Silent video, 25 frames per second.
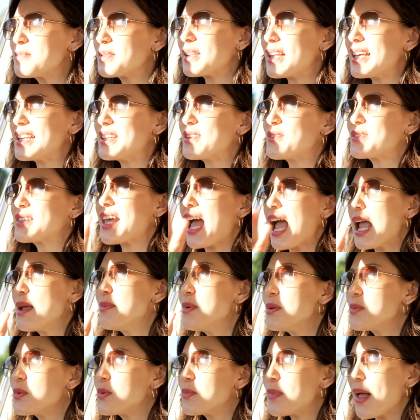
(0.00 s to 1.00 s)
blend of
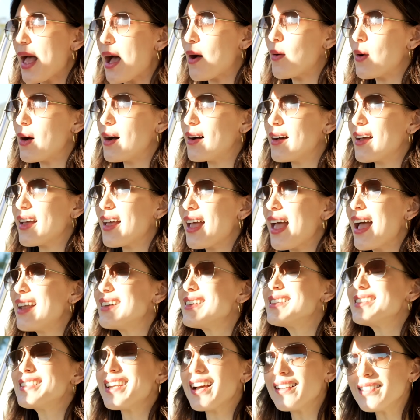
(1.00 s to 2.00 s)
capable power
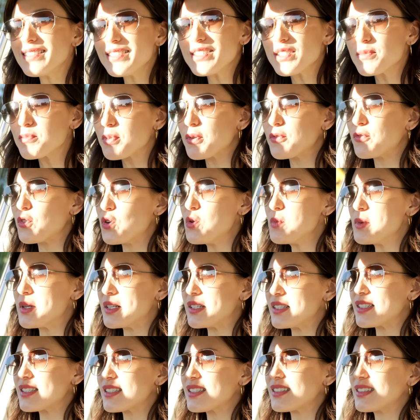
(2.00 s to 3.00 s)
and intelligent
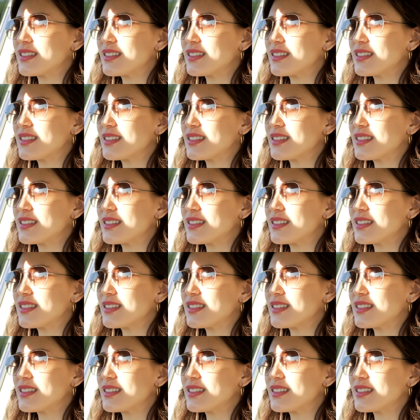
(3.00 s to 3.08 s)
performance.